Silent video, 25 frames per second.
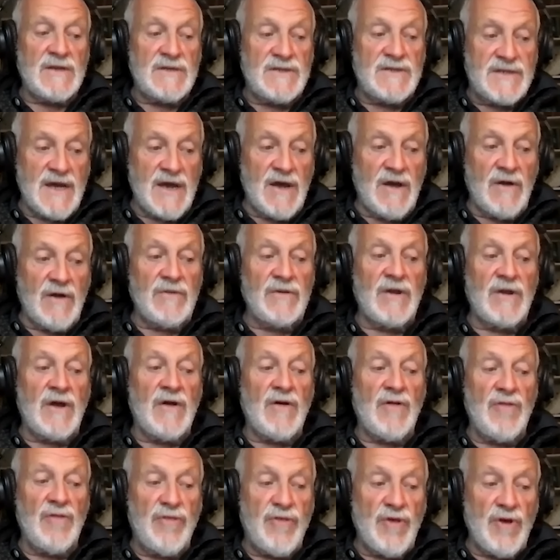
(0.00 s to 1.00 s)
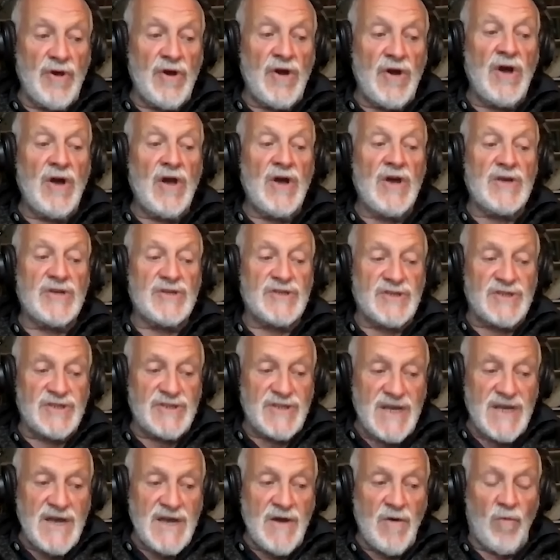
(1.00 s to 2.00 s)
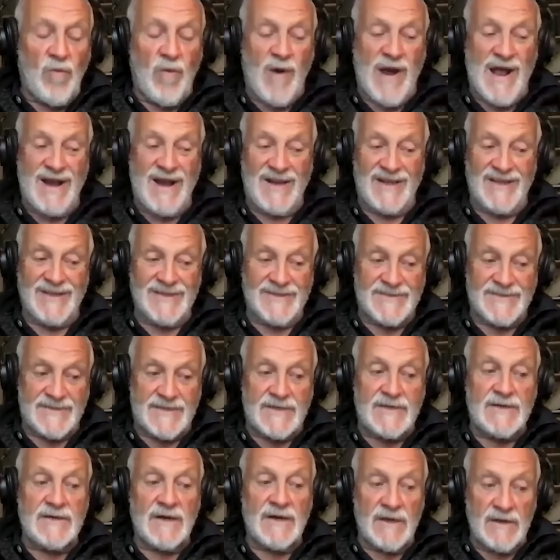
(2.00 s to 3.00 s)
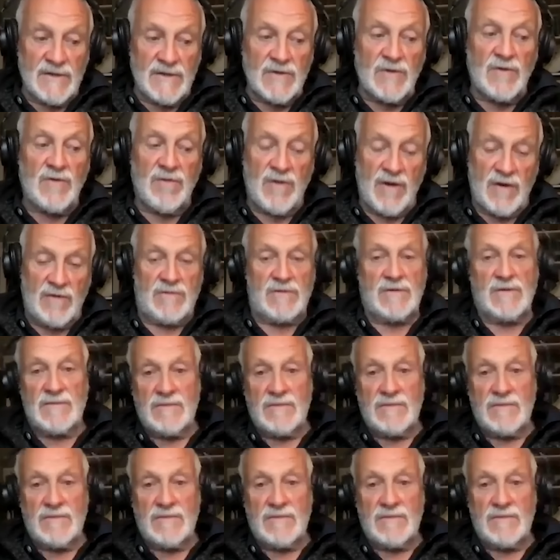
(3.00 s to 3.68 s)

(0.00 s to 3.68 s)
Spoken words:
down the stairwells, unquote.